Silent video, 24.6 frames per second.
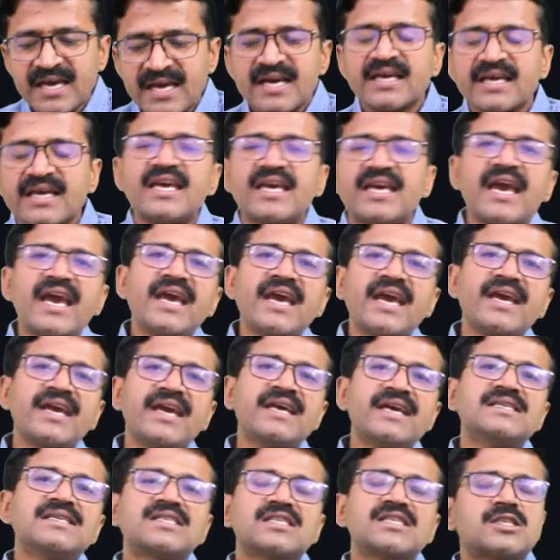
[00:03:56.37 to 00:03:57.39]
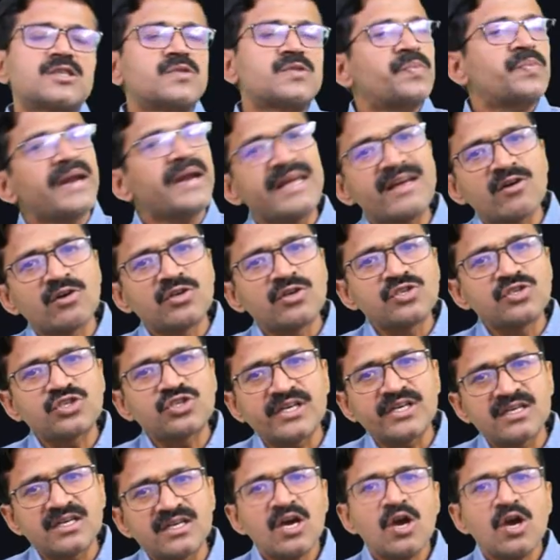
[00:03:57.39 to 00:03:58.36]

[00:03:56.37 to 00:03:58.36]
K is spring constant